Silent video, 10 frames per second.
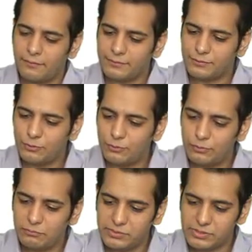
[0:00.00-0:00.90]
So
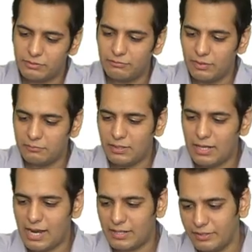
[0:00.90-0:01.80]
Mr.
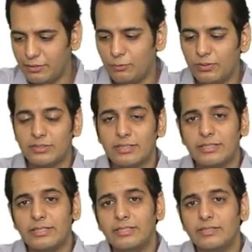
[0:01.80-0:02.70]
Verma handed over the
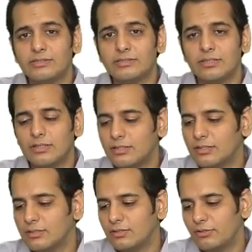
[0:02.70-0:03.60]
keys
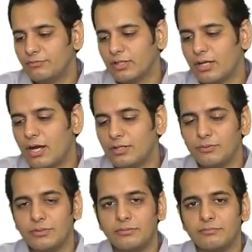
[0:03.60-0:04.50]
of the car to
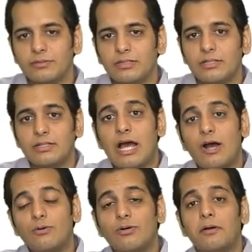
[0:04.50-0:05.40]
him.
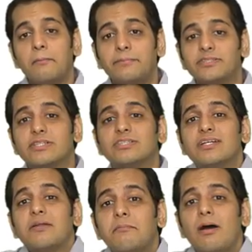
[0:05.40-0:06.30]
Now Mr.
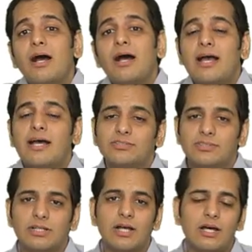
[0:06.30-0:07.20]
Sharma has
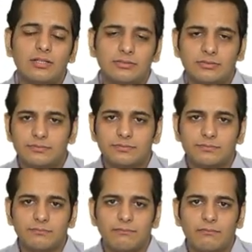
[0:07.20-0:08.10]
the car.
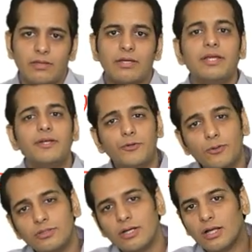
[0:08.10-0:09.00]
He
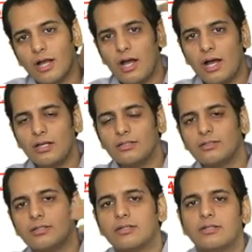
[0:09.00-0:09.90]
took the car
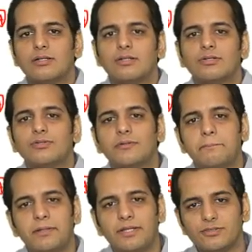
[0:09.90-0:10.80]
to the
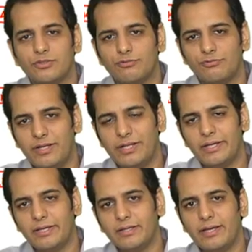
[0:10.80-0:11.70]
place of
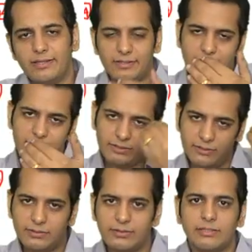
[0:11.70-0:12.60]
wedding and then
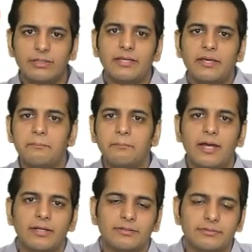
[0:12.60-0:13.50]
he came back.